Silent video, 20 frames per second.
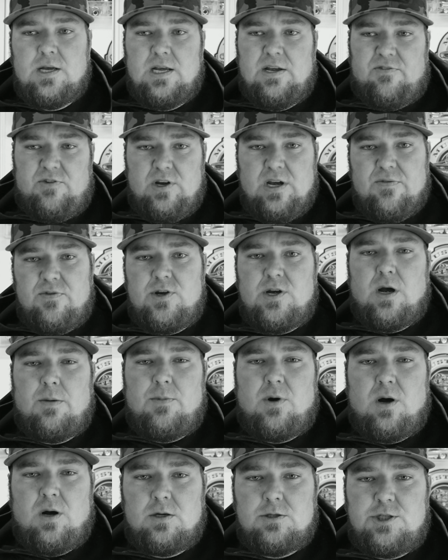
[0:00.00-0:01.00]
If you have a
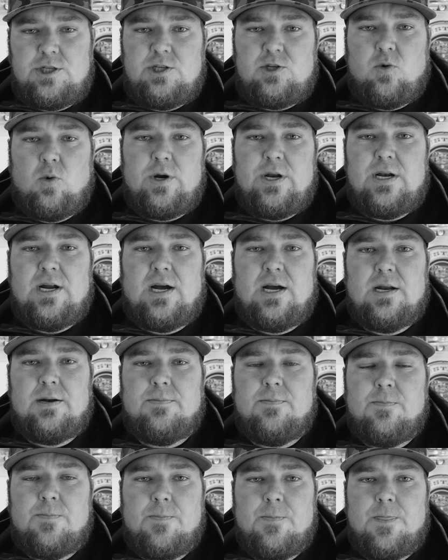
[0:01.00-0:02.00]
Yamaha G29,
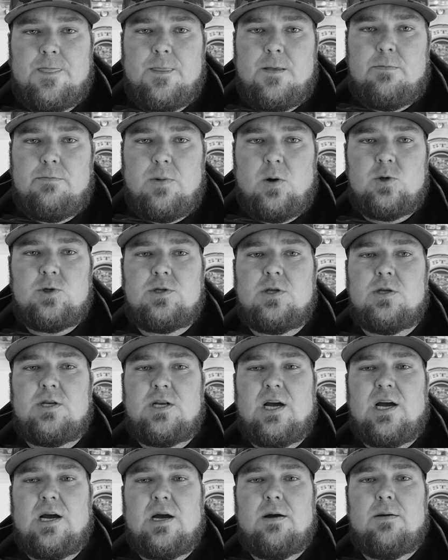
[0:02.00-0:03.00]
most of the
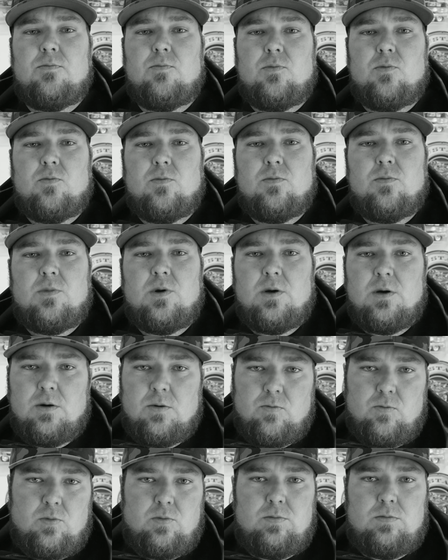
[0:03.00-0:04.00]
time,
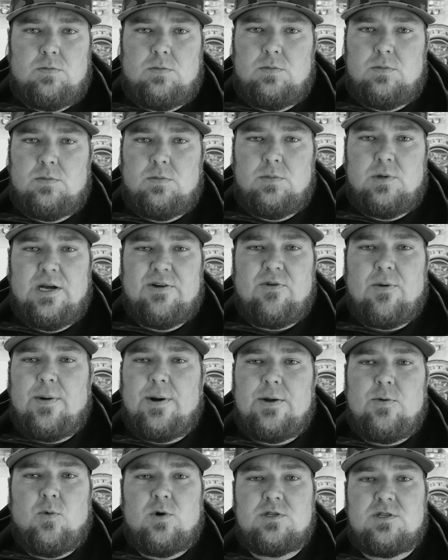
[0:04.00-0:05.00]

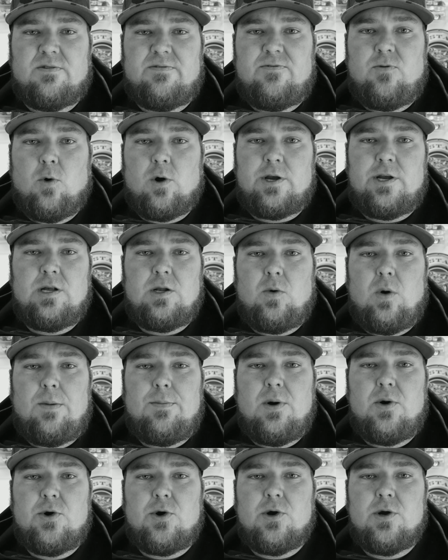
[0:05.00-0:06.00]
everybody wants a 4 kilowatt
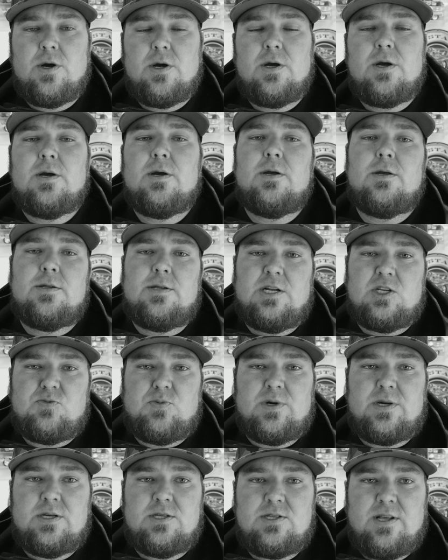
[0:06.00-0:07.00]
motor. That's
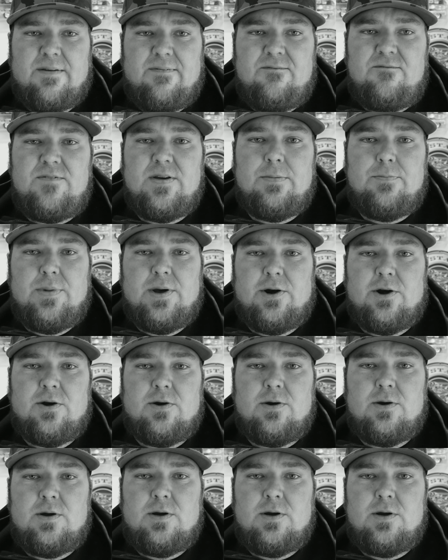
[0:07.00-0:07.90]
because they fit better.